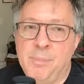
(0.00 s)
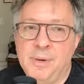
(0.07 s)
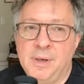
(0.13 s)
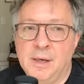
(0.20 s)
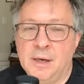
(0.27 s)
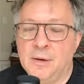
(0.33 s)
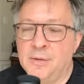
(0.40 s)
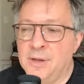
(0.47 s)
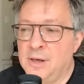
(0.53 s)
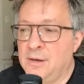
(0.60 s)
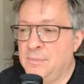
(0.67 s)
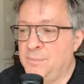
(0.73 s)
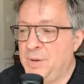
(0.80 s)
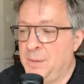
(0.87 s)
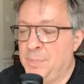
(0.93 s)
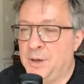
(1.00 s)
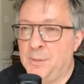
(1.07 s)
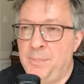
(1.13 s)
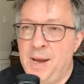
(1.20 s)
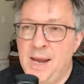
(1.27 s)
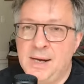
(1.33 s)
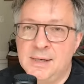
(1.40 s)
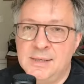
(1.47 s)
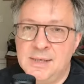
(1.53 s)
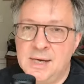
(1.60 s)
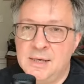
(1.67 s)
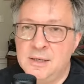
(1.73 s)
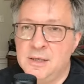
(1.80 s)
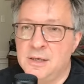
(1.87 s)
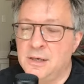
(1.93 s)
The people are paying
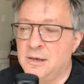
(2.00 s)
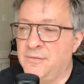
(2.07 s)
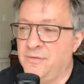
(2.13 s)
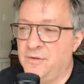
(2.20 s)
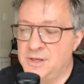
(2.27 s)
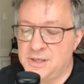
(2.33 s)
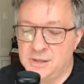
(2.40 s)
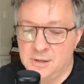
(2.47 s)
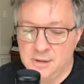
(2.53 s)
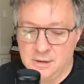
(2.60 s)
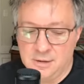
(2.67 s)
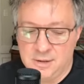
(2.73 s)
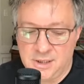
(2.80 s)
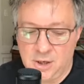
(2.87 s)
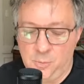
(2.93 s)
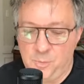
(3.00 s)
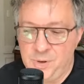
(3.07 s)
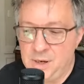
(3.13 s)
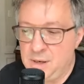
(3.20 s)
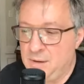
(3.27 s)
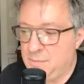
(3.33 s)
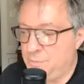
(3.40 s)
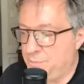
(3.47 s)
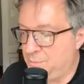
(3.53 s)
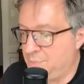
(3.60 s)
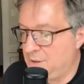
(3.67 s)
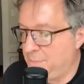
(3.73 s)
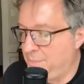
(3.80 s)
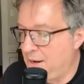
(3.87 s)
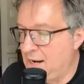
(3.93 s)
attention. First GOP
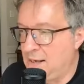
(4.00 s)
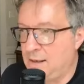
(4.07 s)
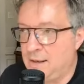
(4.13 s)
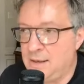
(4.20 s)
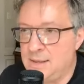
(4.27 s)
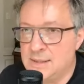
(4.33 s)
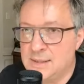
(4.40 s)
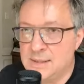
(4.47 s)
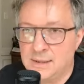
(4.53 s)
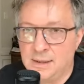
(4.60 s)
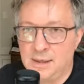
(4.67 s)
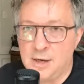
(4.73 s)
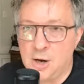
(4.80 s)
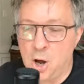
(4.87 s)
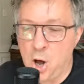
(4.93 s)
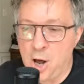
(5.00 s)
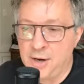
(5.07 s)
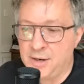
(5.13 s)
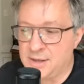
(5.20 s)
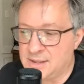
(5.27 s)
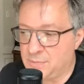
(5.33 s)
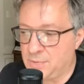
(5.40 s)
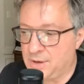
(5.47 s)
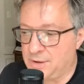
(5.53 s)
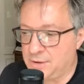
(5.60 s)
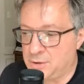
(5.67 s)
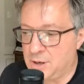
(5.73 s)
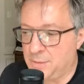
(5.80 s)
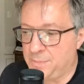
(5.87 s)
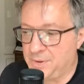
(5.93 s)
debate is in August. Whether
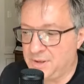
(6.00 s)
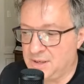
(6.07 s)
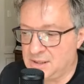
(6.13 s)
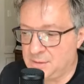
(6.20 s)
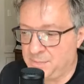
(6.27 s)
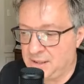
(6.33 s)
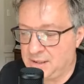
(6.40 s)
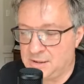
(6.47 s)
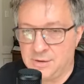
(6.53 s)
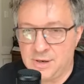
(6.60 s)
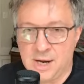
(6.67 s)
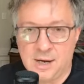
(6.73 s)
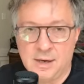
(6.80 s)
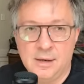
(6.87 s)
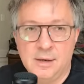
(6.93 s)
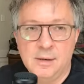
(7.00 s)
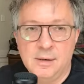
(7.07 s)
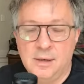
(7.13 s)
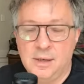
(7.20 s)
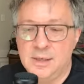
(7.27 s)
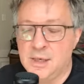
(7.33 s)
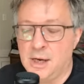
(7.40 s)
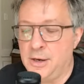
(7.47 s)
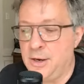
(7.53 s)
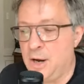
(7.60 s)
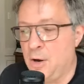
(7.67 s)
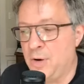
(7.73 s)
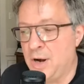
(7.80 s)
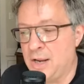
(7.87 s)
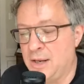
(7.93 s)
Trump participates or not is
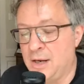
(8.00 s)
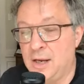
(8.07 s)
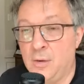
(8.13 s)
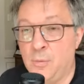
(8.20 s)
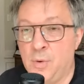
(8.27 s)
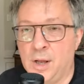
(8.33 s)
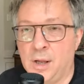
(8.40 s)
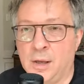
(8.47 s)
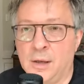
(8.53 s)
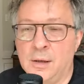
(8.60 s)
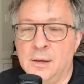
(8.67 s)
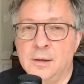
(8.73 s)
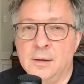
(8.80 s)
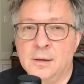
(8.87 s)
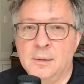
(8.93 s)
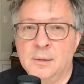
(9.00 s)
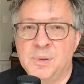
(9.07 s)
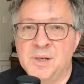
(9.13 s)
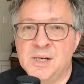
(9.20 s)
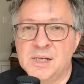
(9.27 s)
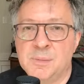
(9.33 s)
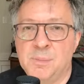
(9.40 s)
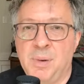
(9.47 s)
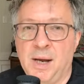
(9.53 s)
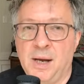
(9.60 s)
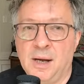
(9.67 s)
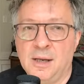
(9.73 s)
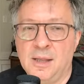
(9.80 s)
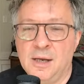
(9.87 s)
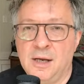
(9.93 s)
unknown. I think he will
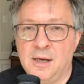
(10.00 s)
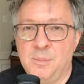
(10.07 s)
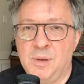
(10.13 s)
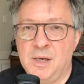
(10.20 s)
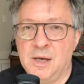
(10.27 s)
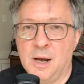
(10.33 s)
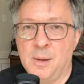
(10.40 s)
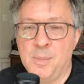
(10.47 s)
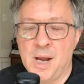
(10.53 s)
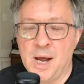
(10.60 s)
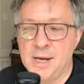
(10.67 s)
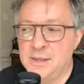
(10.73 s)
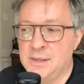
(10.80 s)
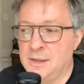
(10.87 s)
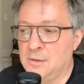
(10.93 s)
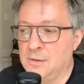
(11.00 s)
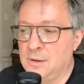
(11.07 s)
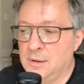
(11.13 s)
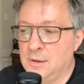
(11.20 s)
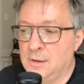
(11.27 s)
participate. I think he'd be dumb not to.